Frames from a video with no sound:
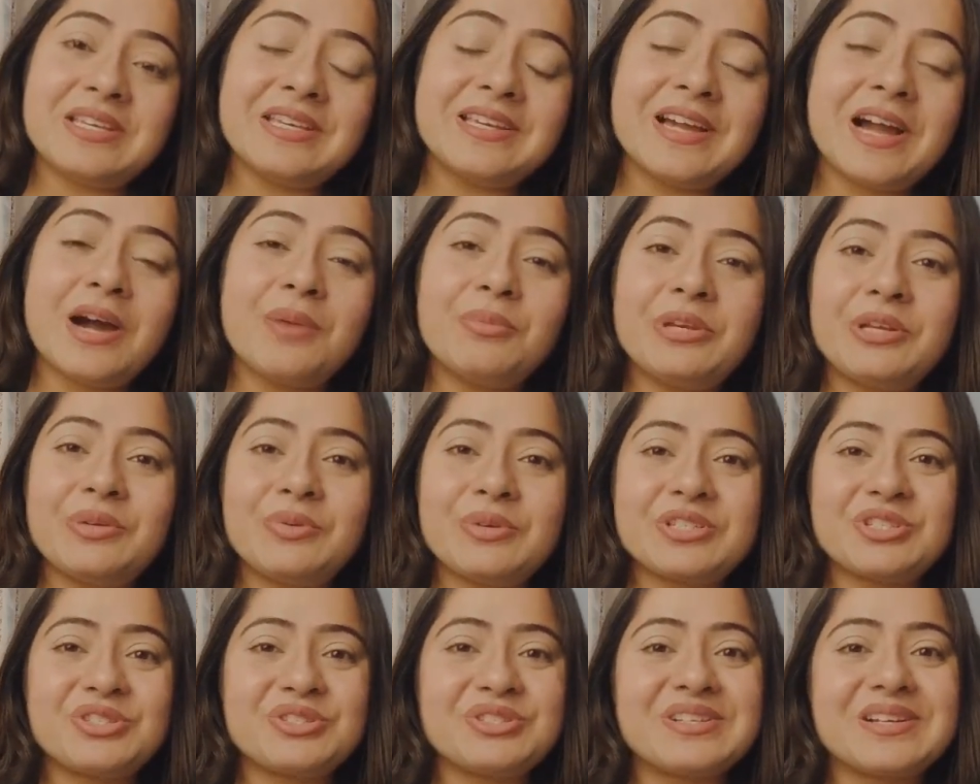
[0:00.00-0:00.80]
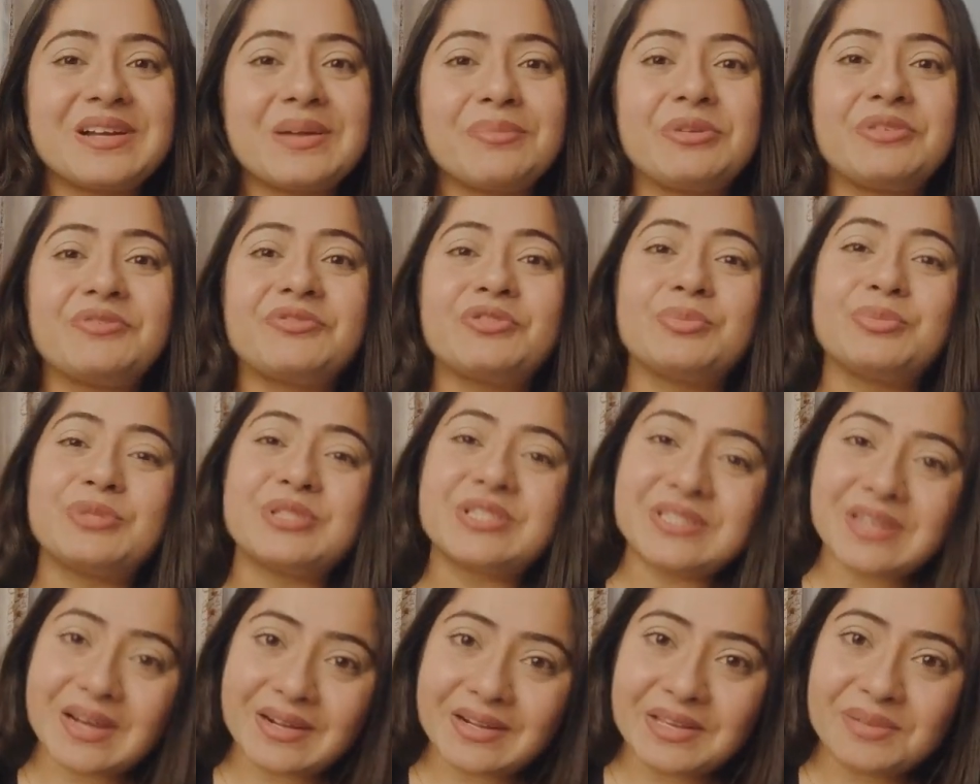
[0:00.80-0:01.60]
how many questions are coming from the
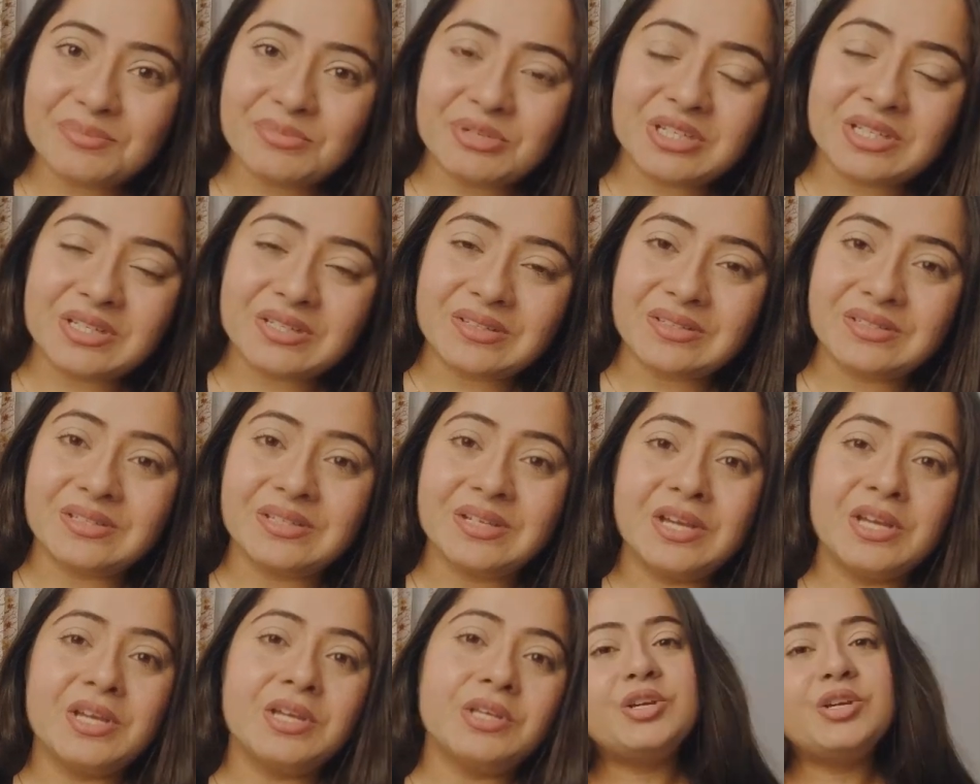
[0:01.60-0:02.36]
study material.